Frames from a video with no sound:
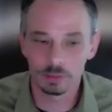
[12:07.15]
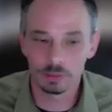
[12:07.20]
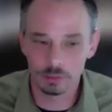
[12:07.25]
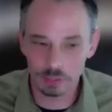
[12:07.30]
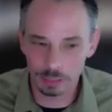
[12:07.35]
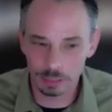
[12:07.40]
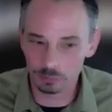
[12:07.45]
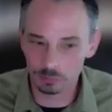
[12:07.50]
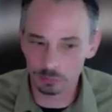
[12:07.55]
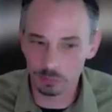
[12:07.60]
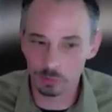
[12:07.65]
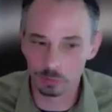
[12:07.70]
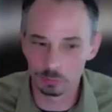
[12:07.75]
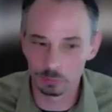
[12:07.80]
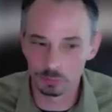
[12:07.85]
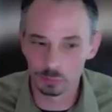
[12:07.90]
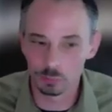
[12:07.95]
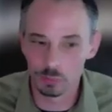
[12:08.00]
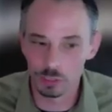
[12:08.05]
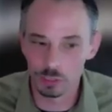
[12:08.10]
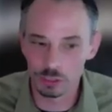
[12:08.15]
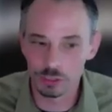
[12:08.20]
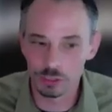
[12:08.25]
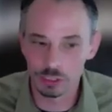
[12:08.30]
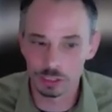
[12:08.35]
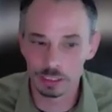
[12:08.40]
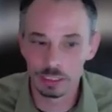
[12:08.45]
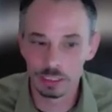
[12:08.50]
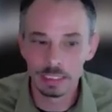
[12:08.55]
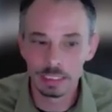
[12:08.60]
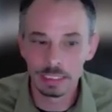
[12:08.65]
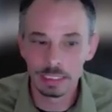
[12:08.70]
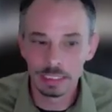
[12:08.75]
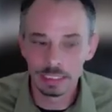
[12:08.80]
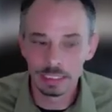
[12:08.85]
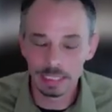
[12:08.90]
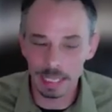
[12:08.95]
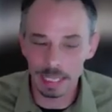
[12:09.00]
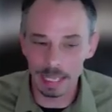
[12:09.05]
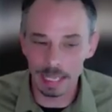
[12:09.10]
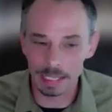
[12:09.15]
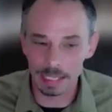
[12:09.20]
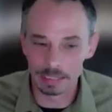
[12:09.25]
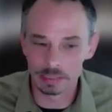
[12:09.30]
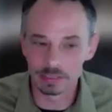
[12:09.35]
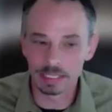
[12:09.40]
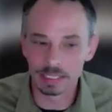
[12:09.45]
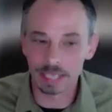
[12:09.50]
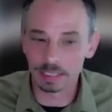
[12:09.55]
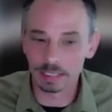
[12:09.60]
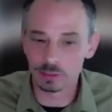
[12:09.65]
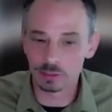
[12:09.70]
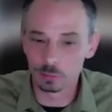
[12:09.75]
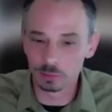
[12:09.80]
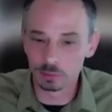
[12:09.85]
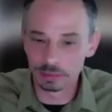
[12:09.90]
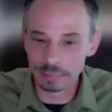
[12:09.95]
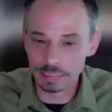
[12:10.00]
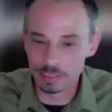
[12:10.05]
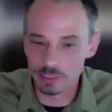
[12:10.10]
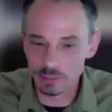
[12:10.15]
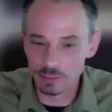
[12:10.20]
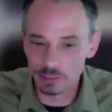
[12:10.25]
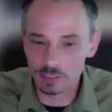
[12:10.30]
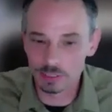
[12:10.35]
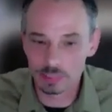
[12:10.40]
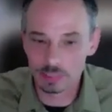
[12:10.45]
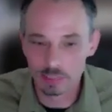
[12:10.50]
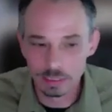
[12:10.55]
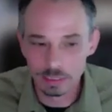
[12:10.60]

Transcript: It's able to hold more moisture, and that gets released